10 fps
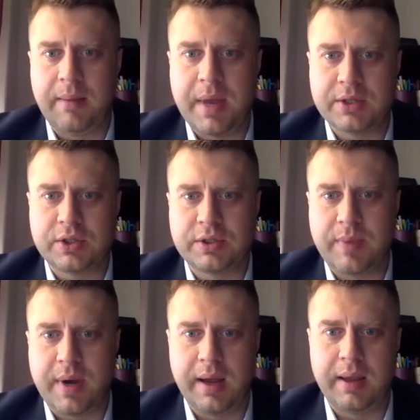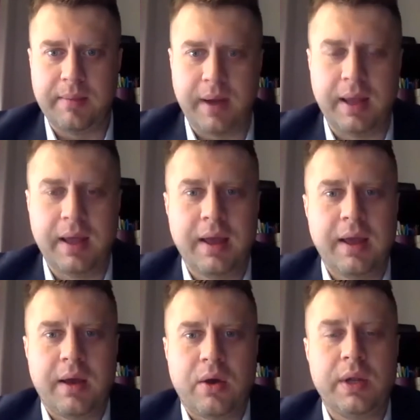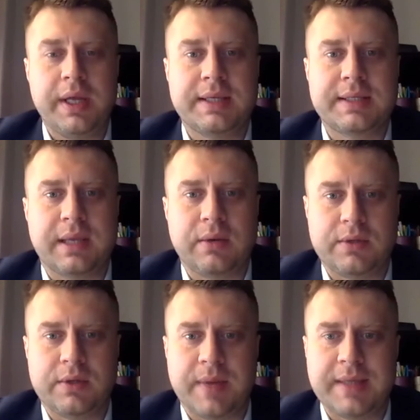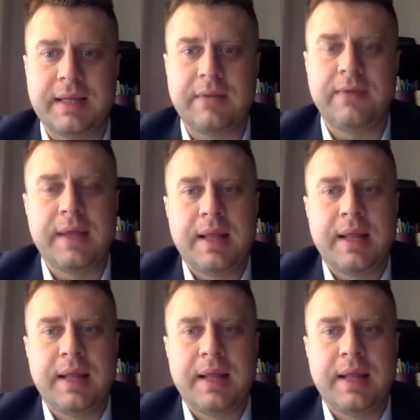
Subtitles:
mentioned by my colleagues and also myself.